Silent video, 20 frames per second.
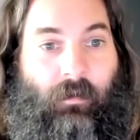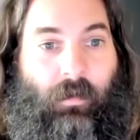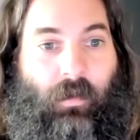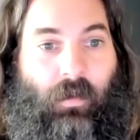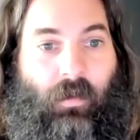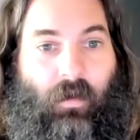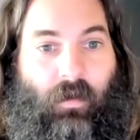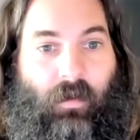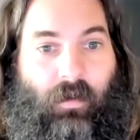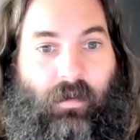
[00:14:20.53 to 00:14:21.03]

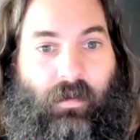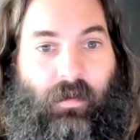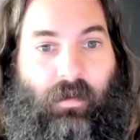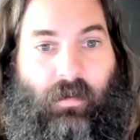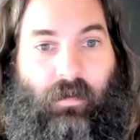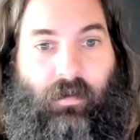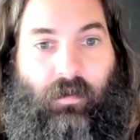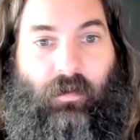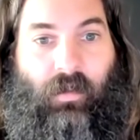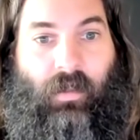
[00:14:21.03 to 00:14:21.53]

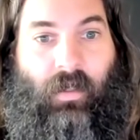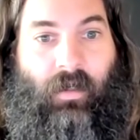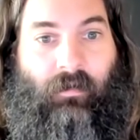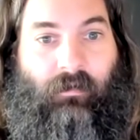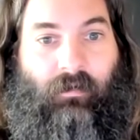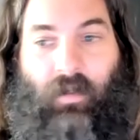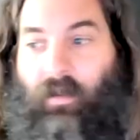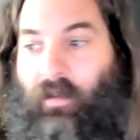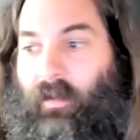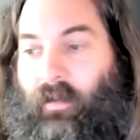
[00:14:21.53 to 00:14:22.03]
because you
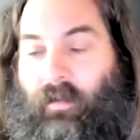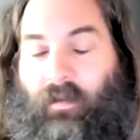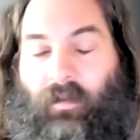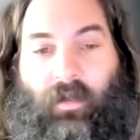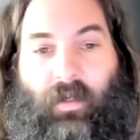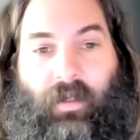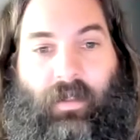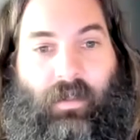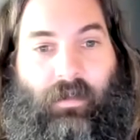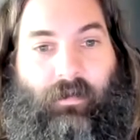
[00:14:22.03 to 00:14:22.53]
can't run it in the
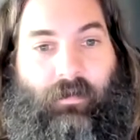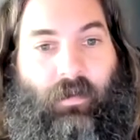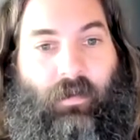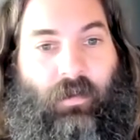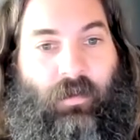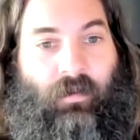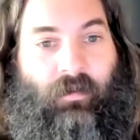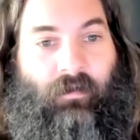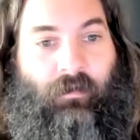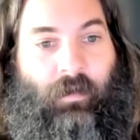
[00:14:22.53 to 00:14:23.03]
latest
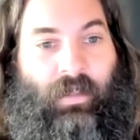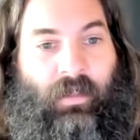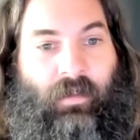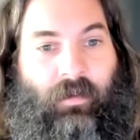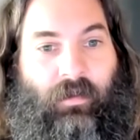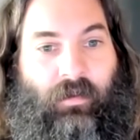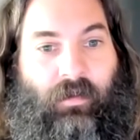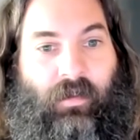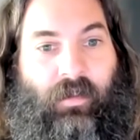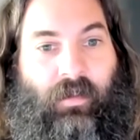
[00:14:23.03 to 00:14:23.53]
version of
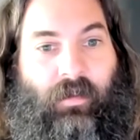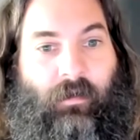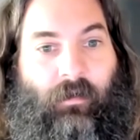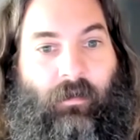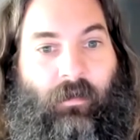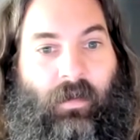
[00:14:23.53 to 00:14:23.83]
Windows.